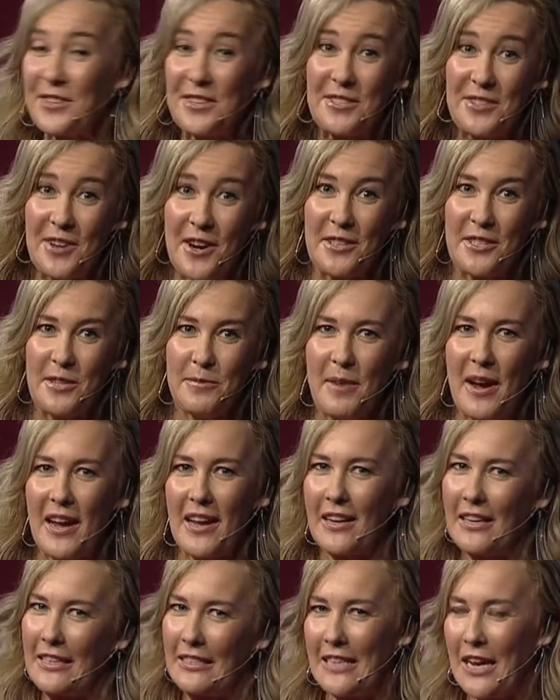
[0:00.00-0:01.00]
So I talked to
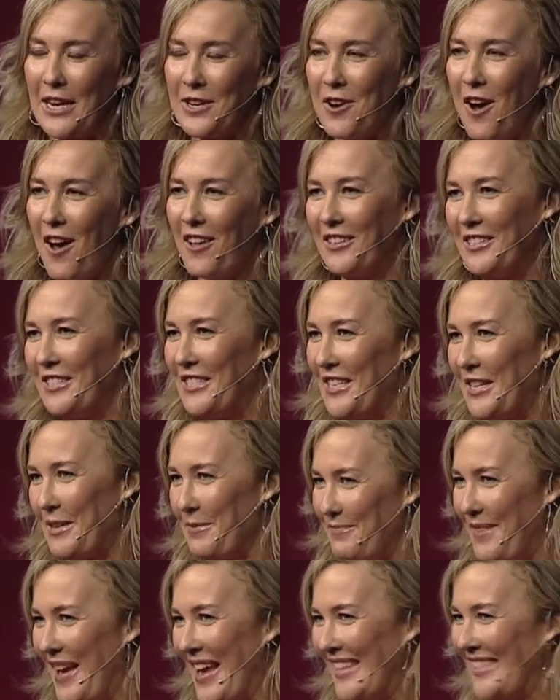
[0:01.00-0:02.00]
my
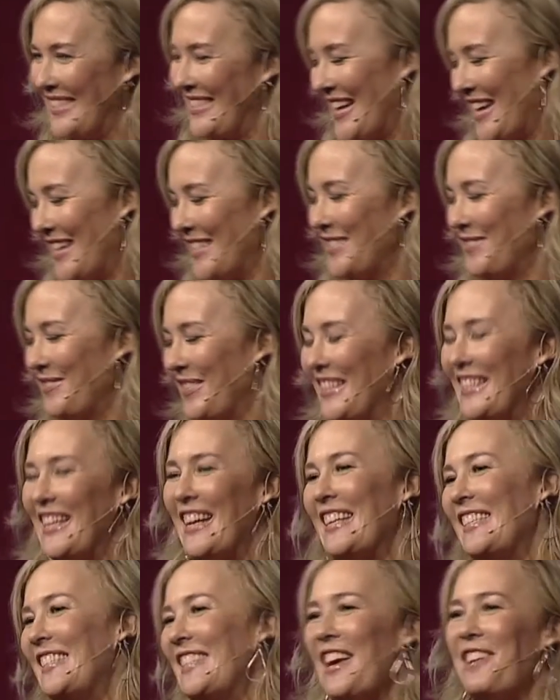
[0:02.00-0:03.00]
technology-based husband, and
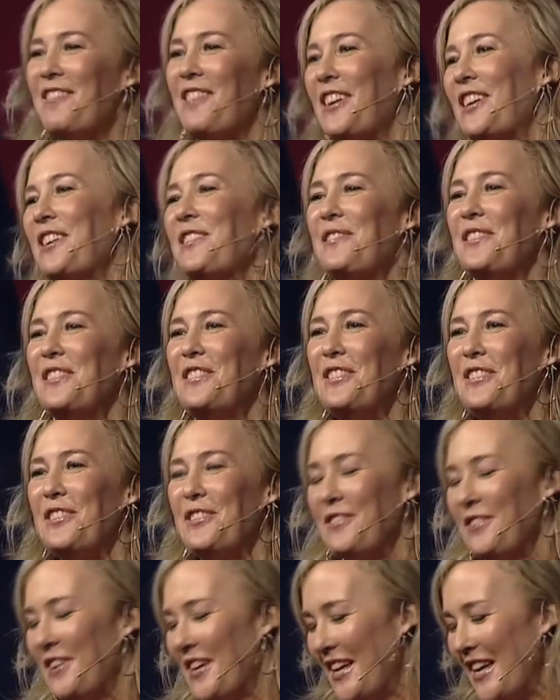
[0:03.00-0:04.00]
I said, what could we
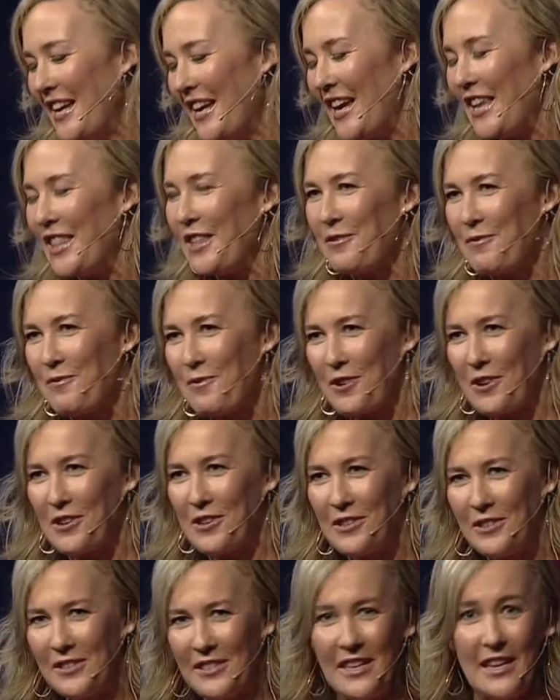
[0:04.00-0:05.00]
do in the
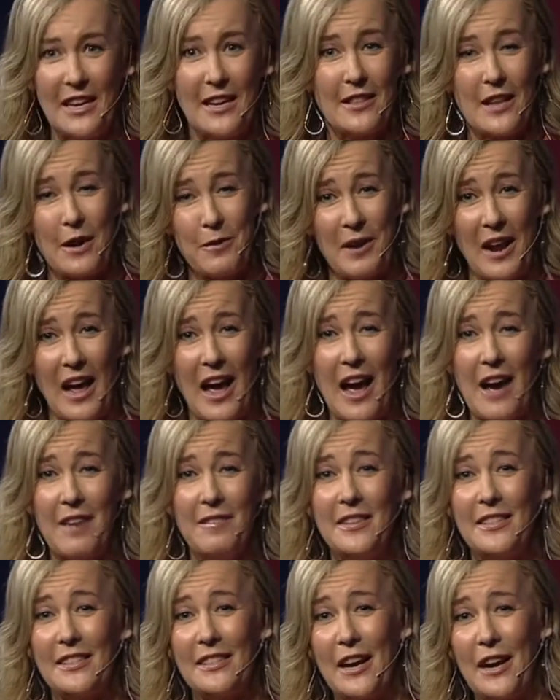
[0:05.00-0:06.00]
world that would have
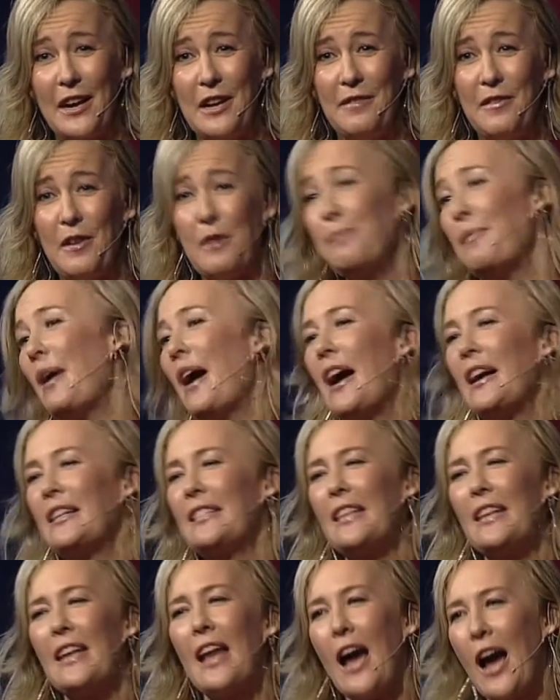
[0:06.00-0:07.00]
this kind of
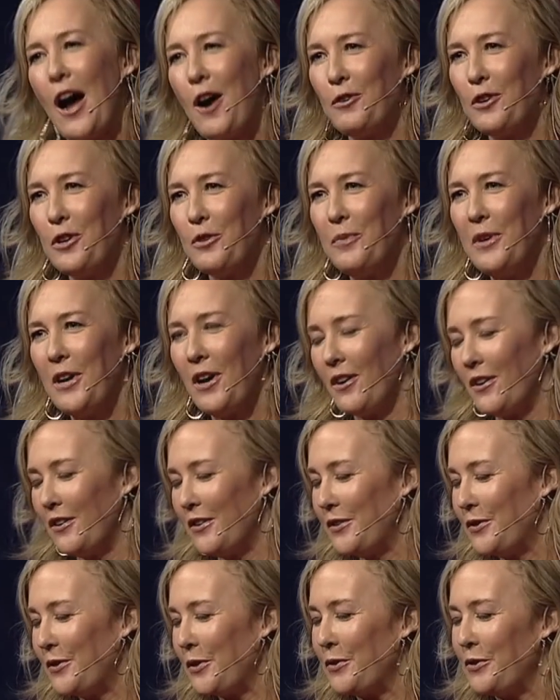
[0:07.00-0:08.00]
impact, and how could we
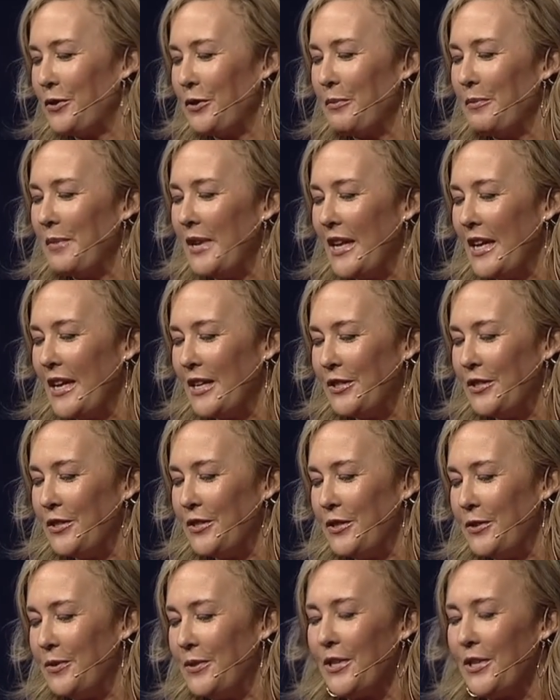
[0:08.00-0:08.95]
harness social media to do